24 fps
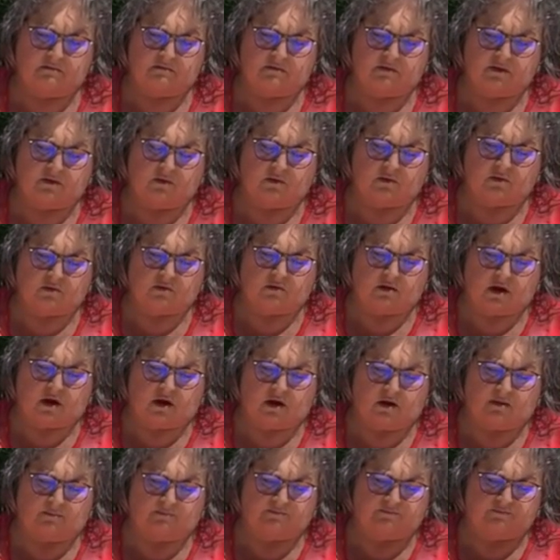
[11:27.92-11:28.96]
your
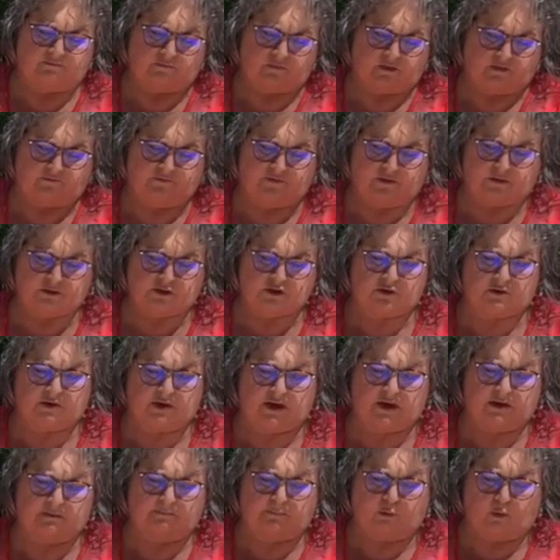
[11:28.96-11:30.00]
filter
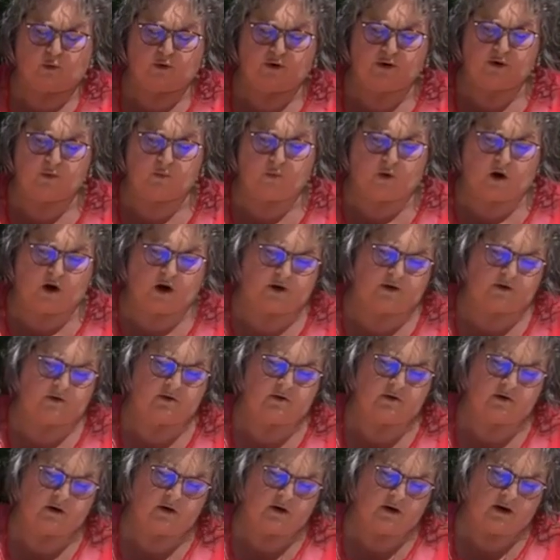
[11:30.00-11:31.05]
in, pour your water,
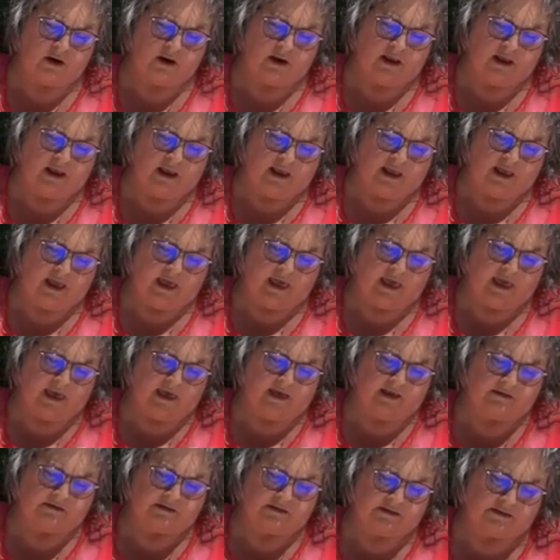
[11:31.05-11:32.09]

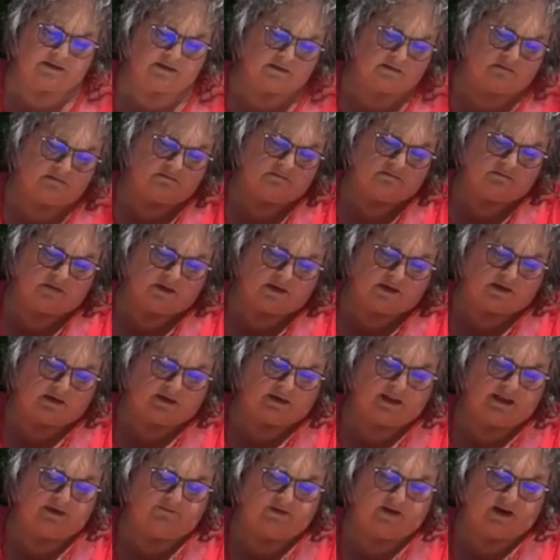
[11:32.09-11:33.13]
and
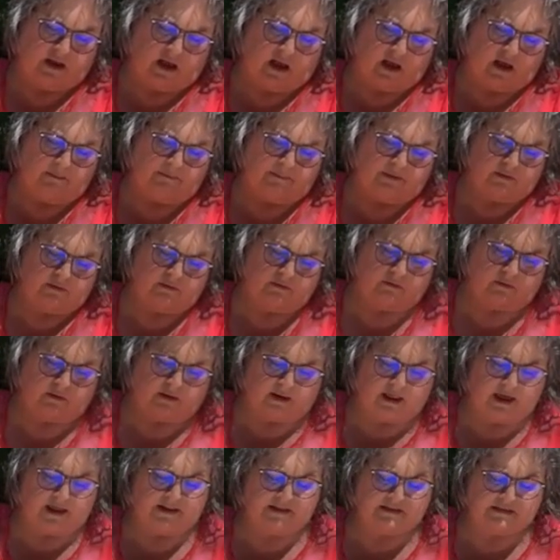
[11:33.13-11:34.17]
leave it up,
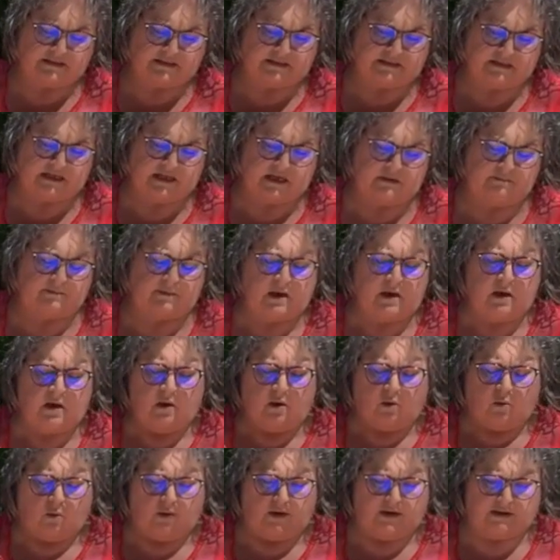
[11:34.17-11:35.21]
let it steep.
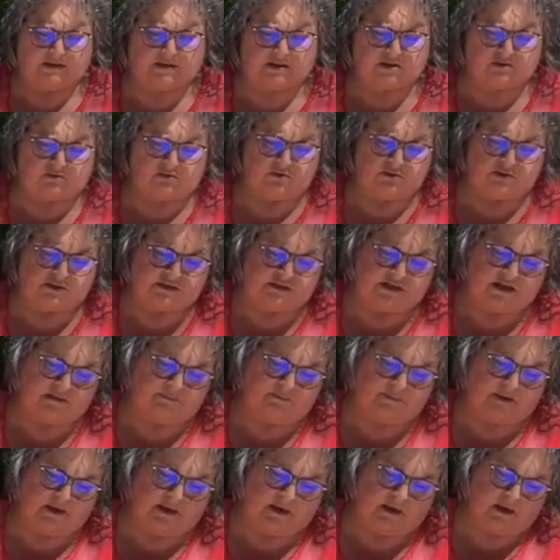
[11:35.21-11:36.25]
When it's through
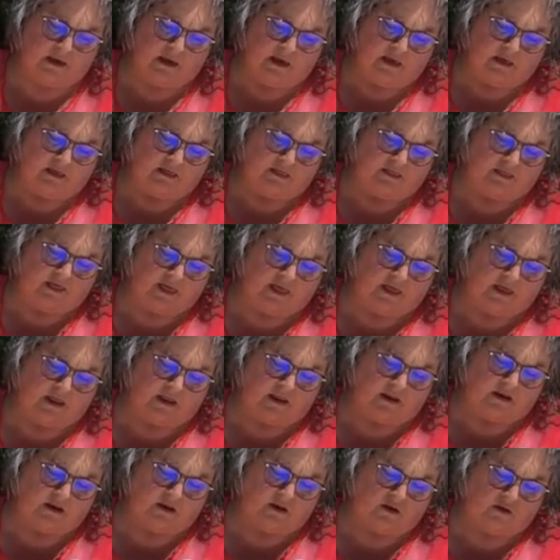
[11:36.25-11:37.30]
steeping,
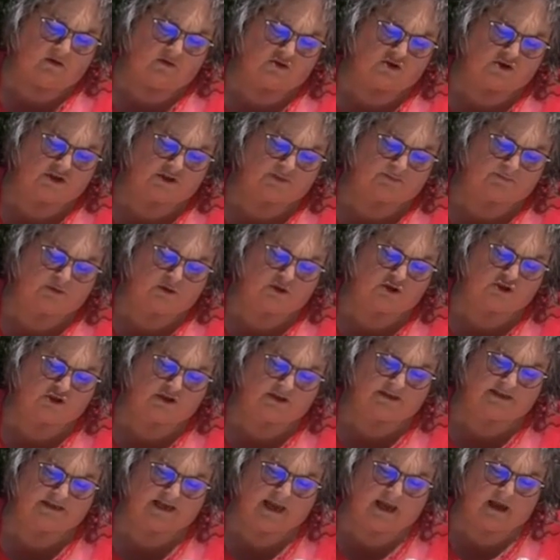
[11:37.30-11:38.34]
then you just push
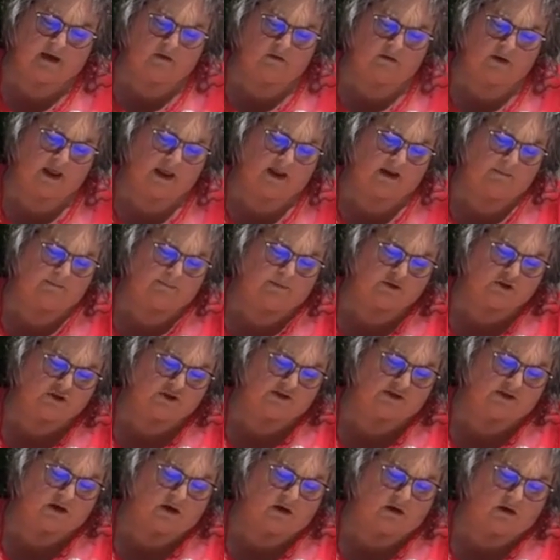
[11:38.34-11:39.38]
it down, and it
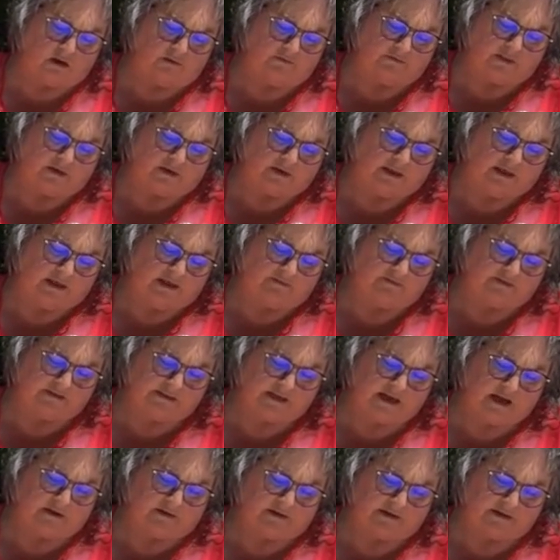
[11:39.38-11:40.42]
pushes all of the leaves
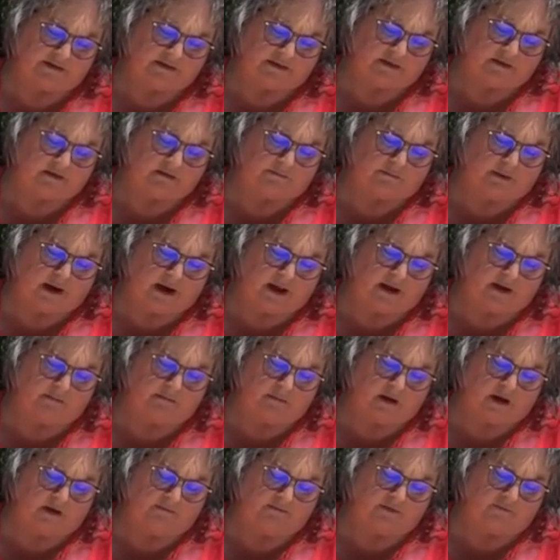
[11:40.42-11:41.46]
down into the
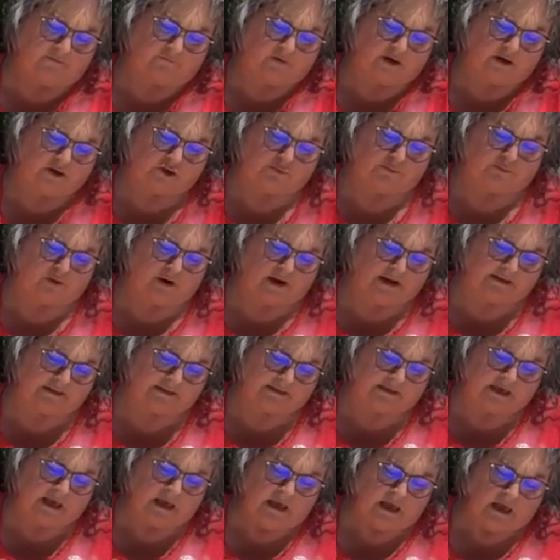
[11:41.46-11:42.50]
bottom of the French
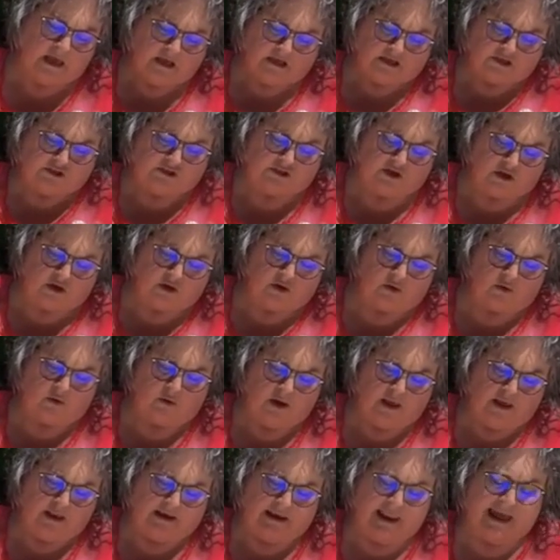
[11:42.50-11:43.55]
press. So
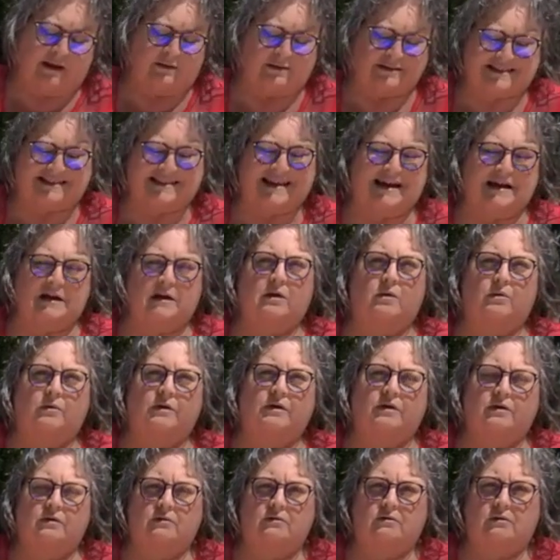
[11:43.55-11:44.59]
now it's not
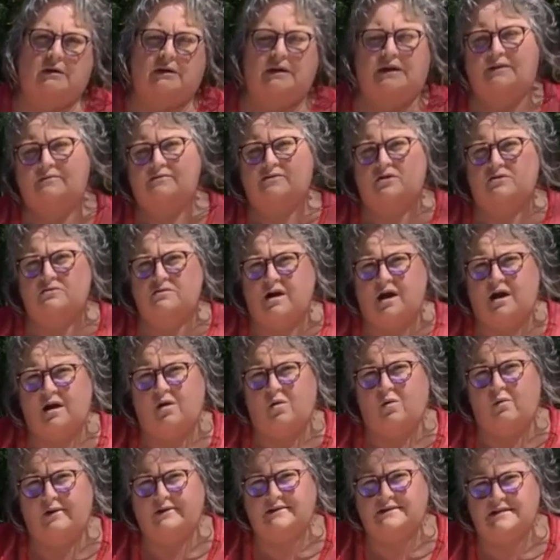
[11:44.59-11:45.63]
going, your leaves are not
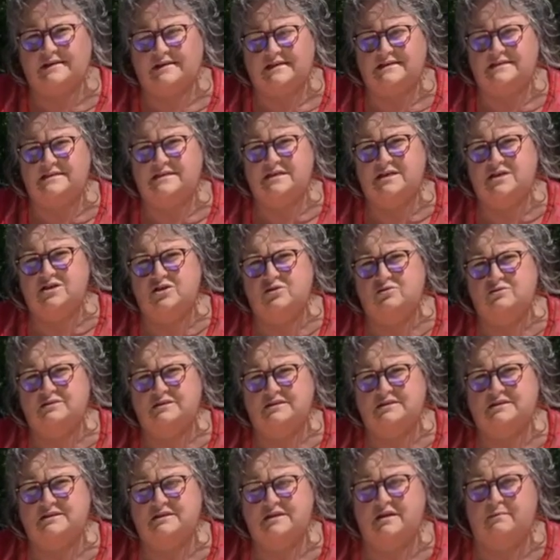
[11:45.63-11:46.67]
going to continue to
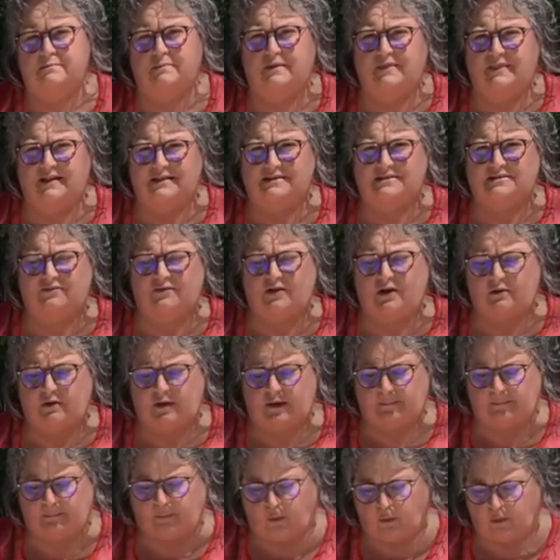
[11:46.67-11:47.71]
steep, and that's very
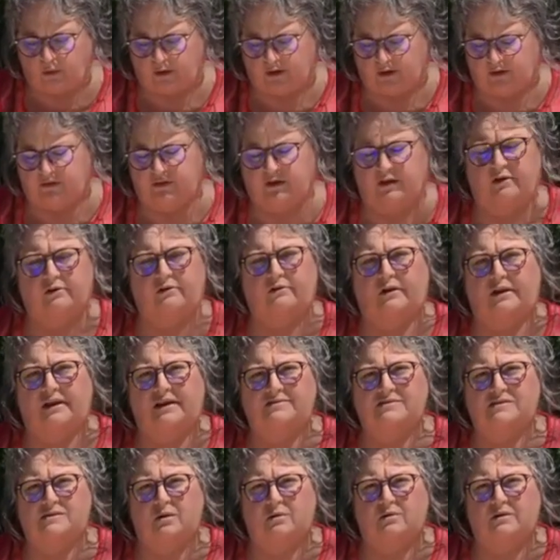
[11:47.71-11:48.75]
important that your
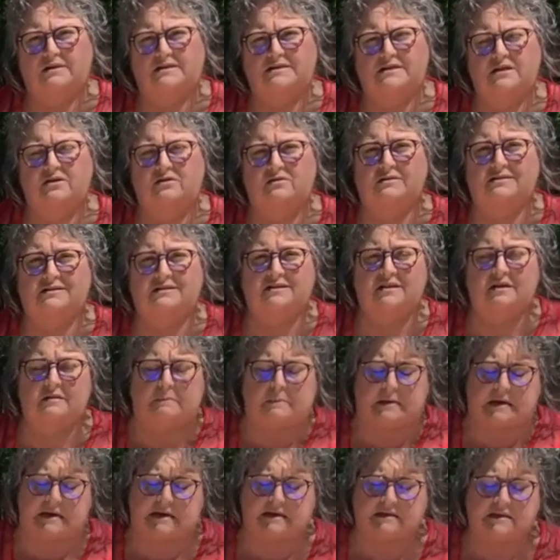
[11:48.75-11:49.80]
leaves don't continue to steep,
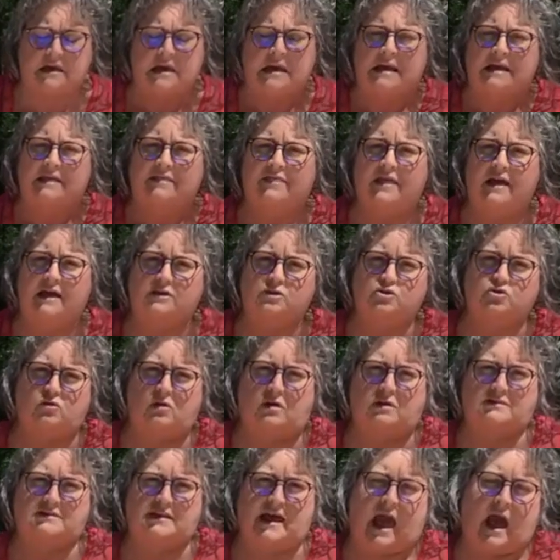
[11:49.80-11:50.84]
because that
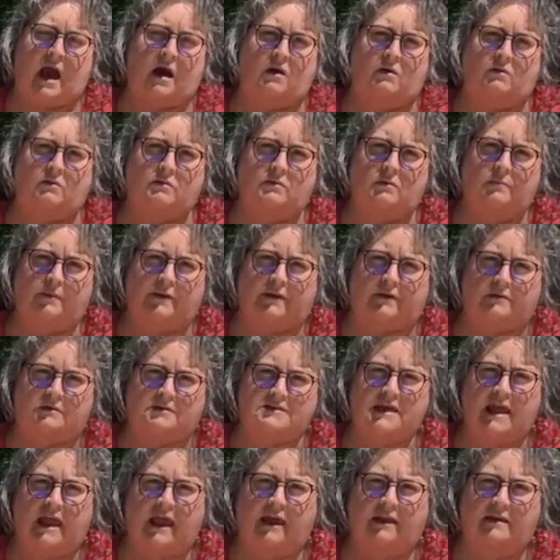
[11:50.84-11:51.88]
draws out the bitter
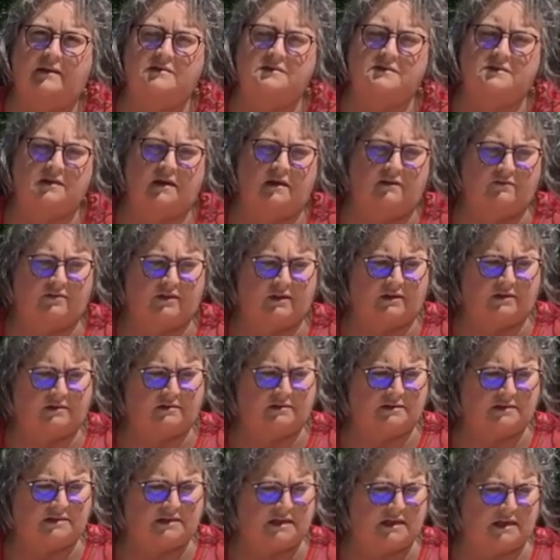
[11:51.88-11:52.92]
tannins of the
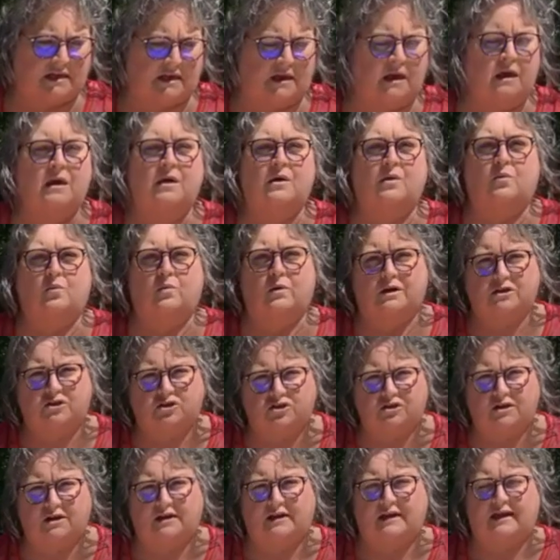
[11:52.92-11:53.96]
tea,
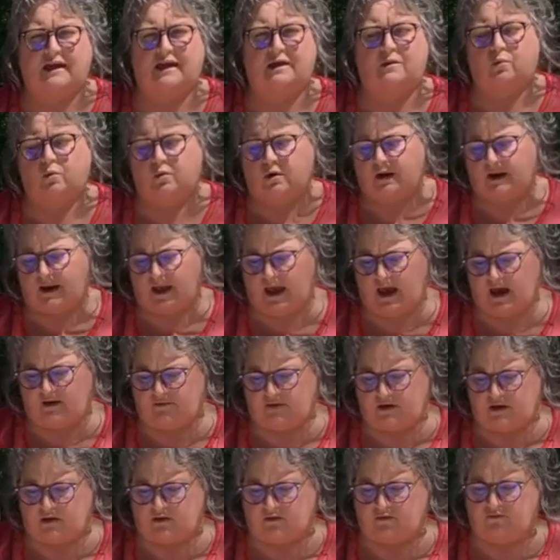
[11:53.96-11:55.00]
which again, we're going to have
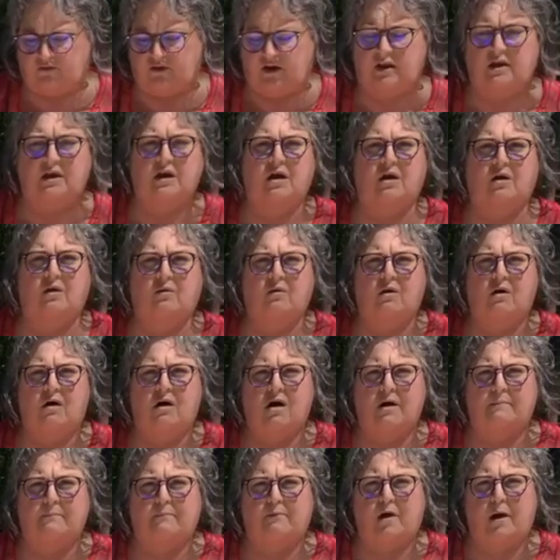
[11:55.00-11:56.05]
another video
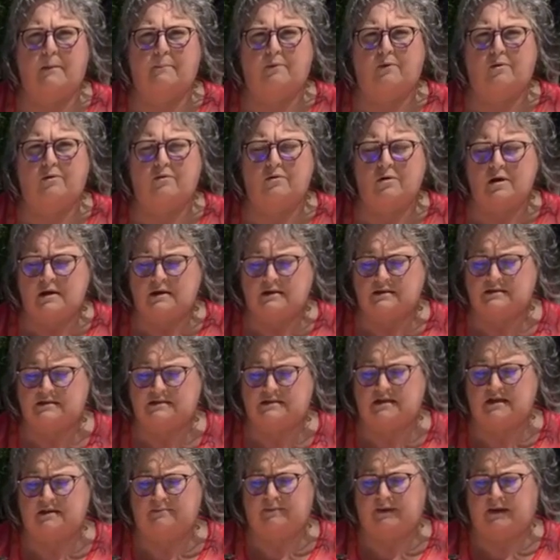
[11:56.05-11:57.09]
on proper
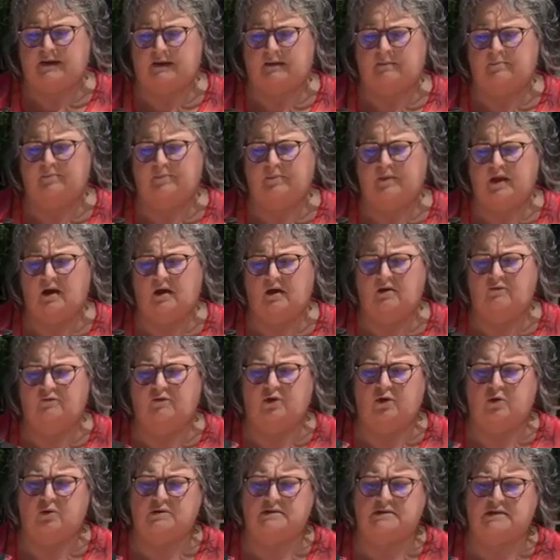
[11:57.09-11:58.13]
steeping of
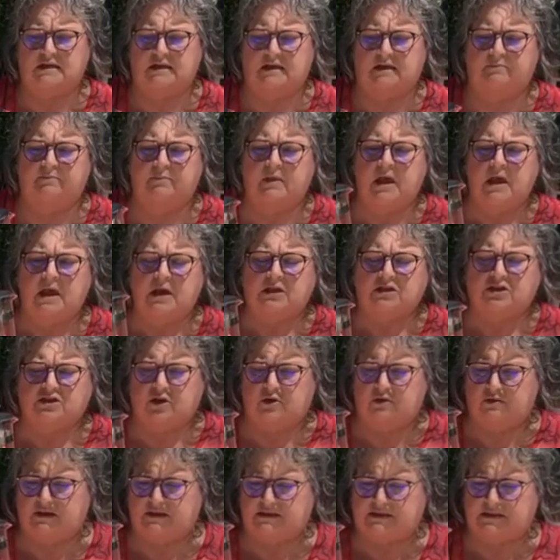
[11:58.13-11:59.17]
your tea.
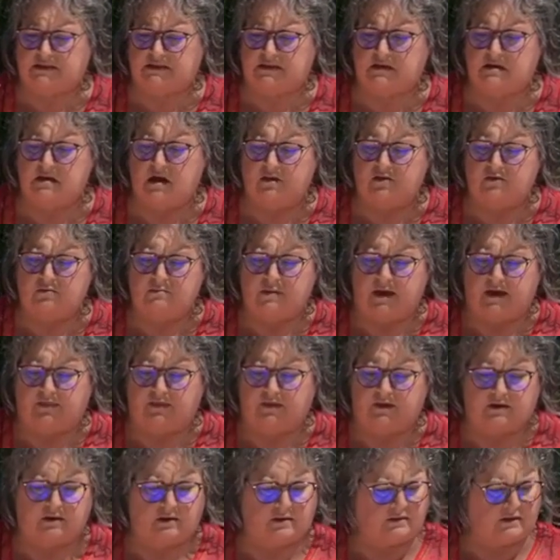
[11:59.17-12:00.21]
So this is another
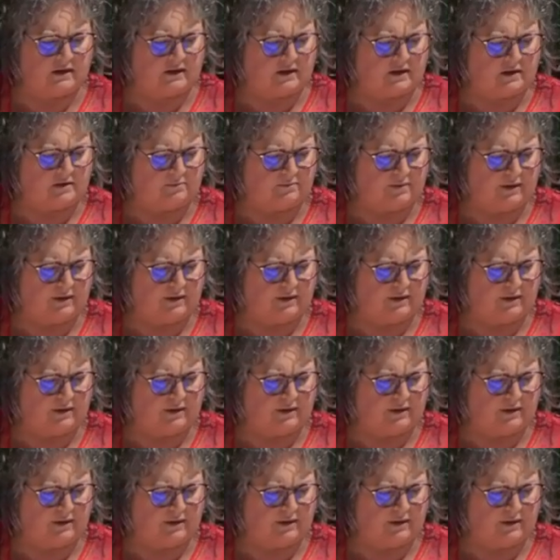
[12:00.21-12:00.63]
method that can